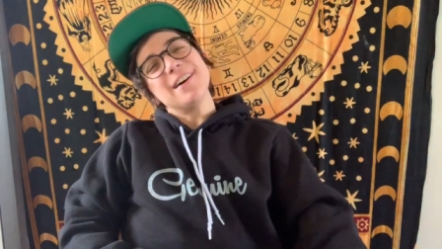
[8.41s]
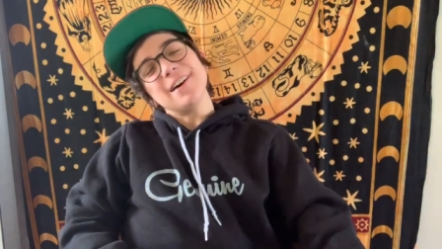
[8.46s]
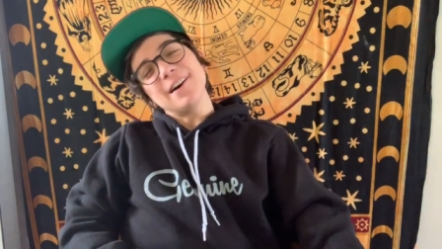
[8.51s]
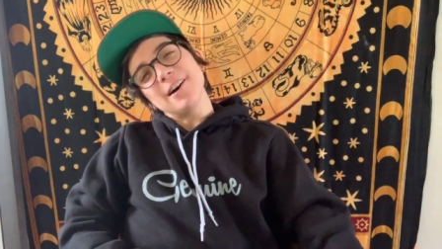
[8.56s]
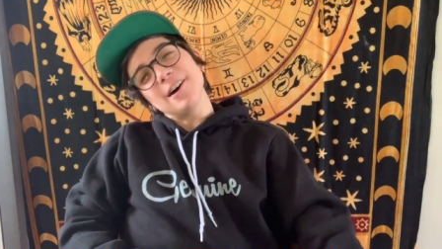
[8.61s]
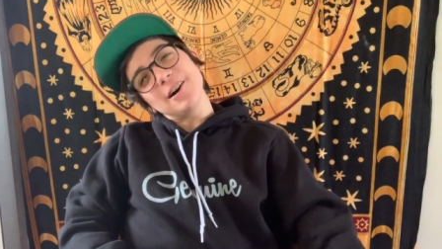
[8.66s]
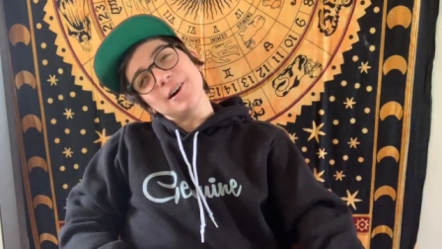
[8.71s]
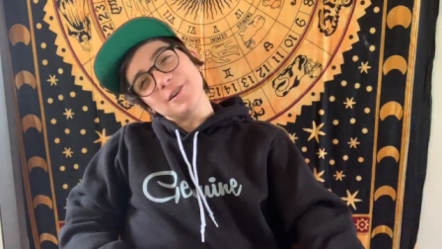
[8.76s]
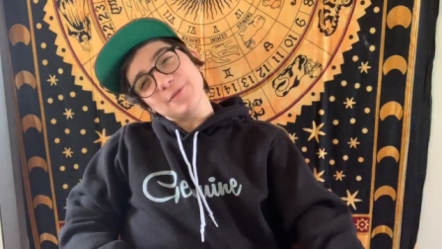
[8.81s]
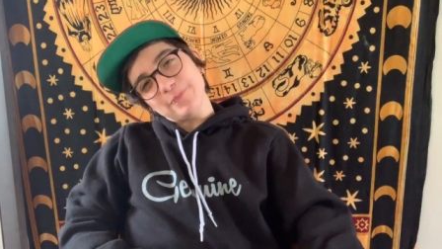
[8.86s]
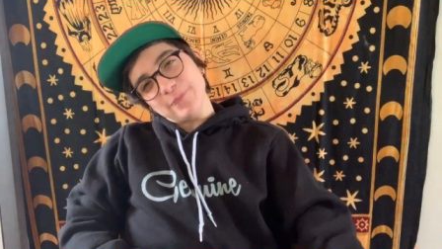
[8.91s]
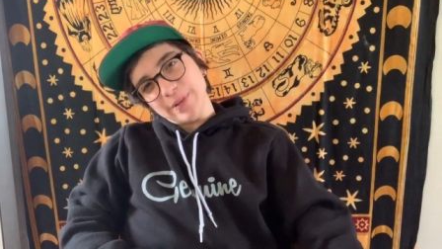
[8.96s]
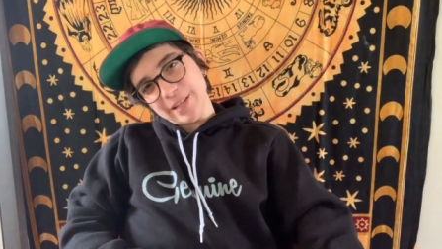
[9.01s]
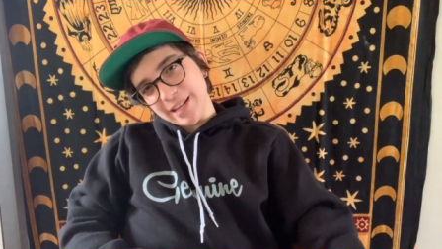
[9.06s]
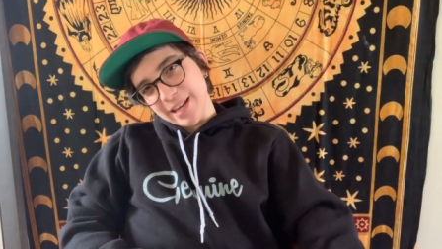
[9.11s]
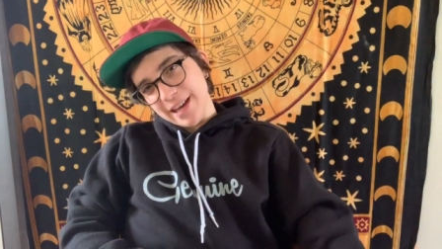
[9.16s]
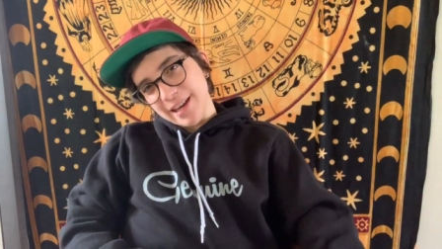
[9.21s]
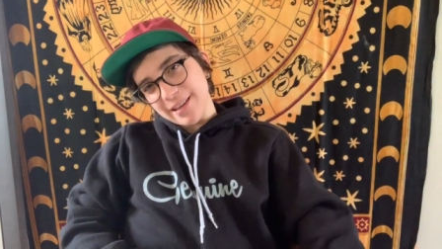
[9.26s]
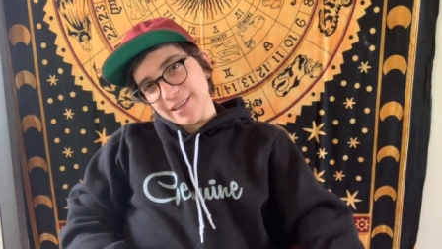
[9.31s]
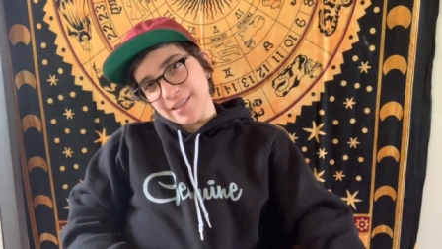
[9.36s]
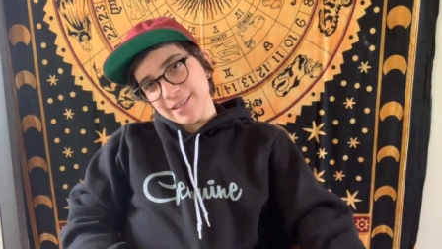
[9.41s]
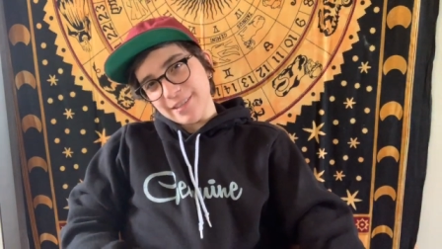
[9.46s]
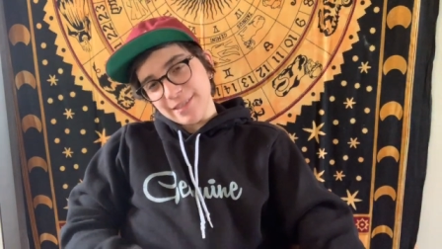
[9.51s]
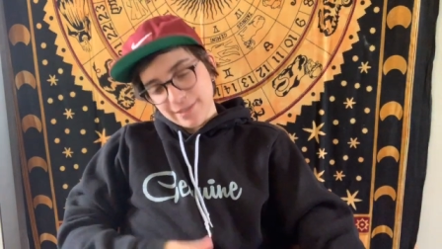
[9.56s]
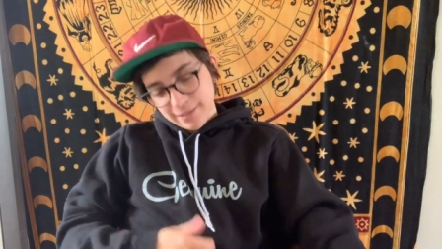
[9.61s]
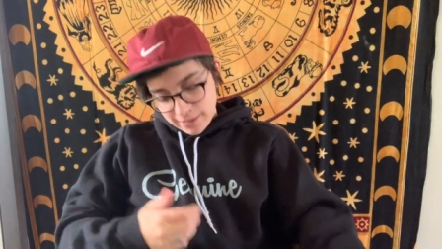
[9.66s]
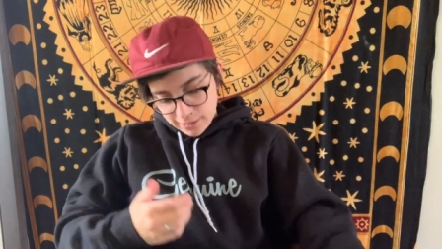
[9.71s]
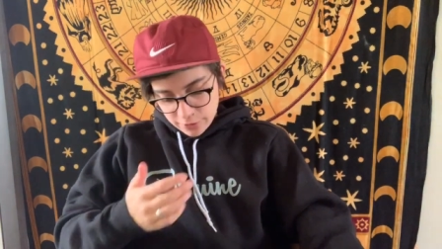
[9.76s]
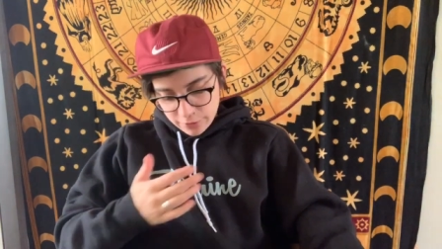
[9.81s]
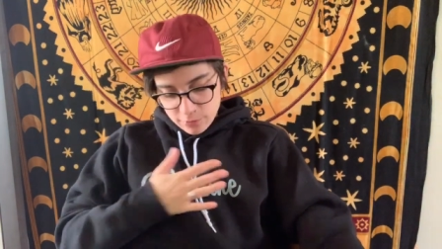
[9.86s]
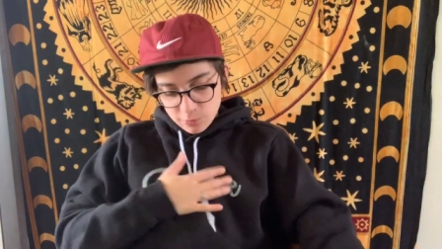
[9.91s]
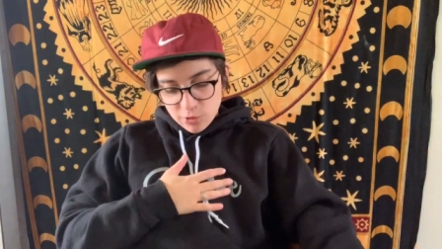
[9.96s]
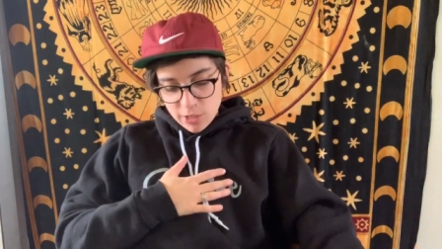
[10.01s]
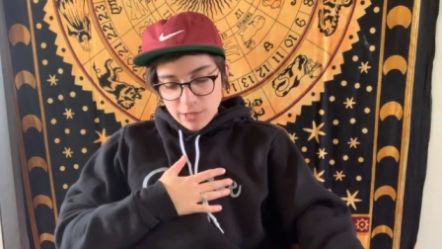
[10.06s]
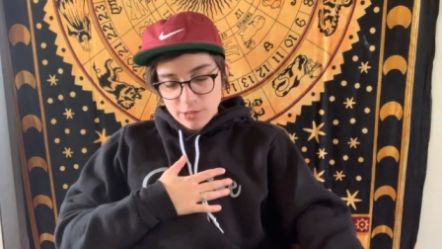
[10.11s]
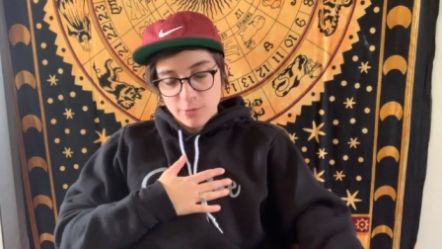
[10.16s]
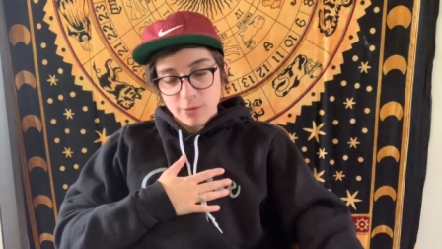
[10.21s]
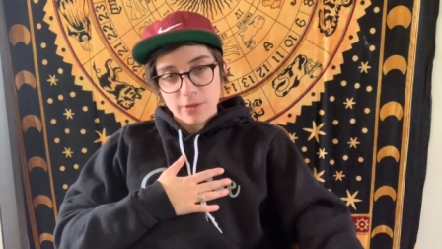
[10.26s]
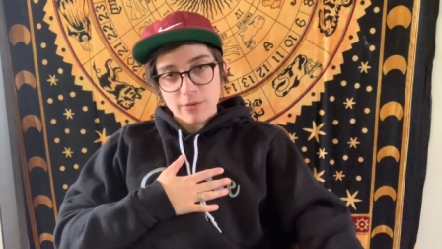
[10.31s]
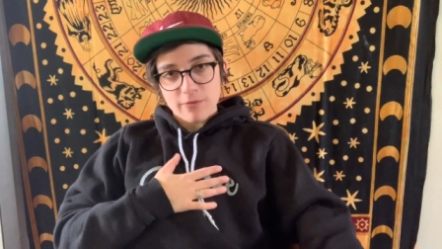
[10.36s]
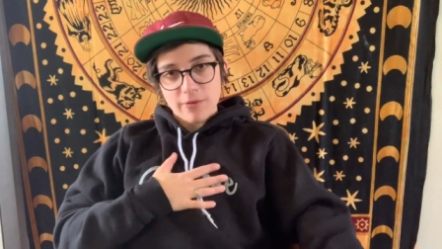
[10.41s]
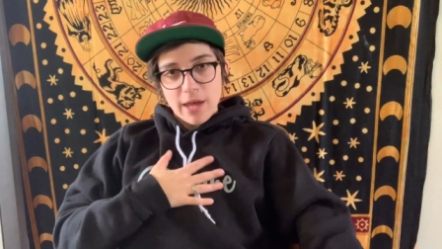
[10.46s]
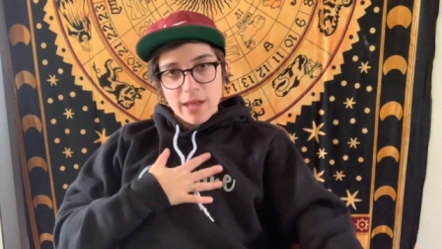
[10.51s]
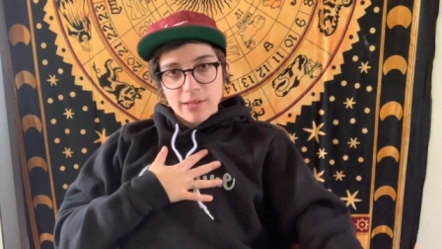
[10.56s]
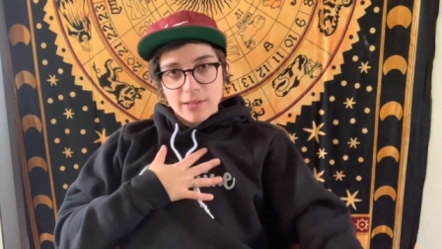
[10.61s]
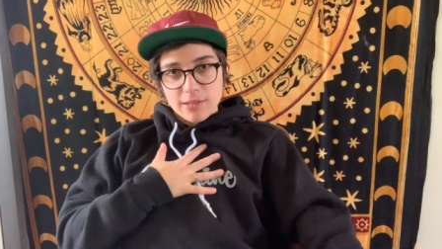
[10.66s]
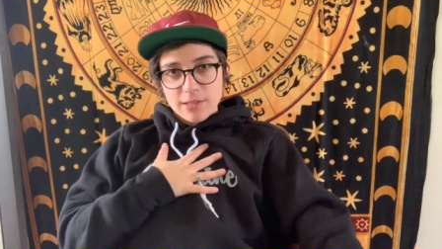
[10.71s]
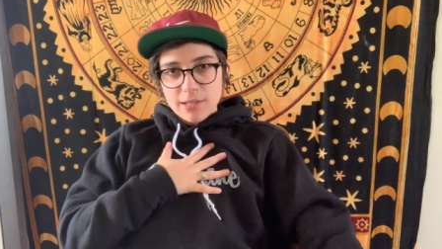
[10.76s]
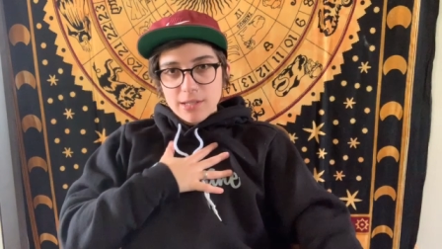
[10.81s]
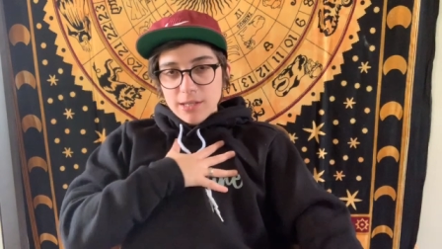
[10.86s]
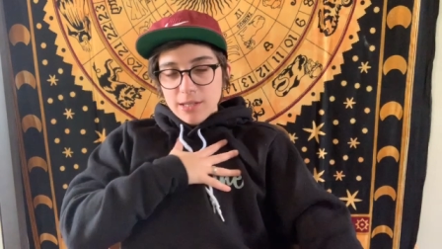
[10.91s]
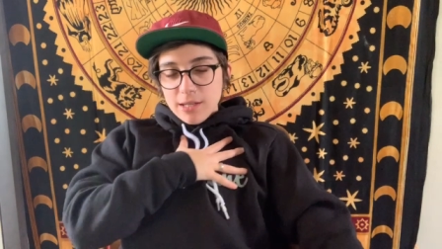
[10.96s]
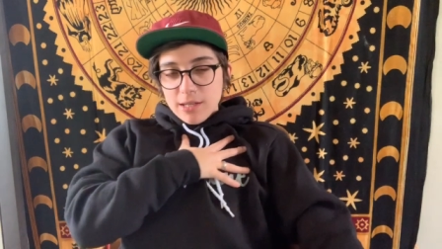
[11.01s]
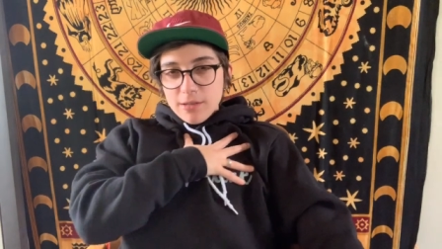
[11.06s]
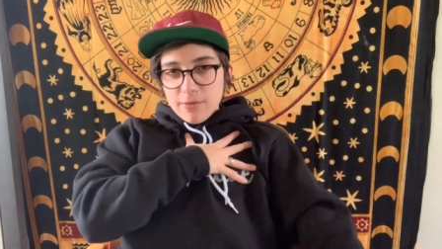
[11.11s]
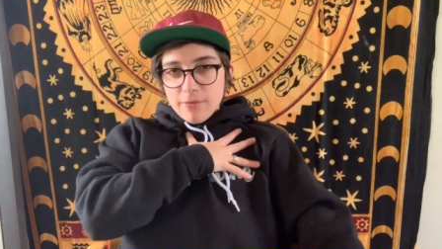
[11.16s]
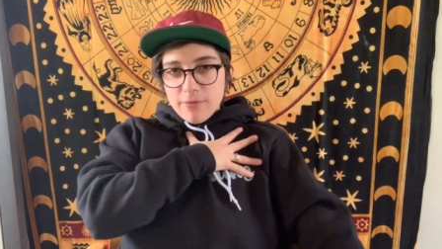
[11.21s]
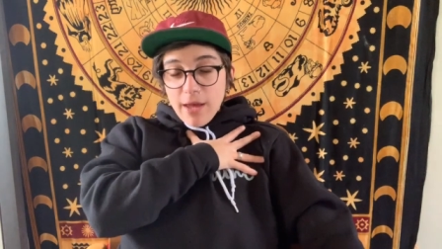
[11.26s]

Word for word: Um, but yeah, it's it's from Genuine Valentine.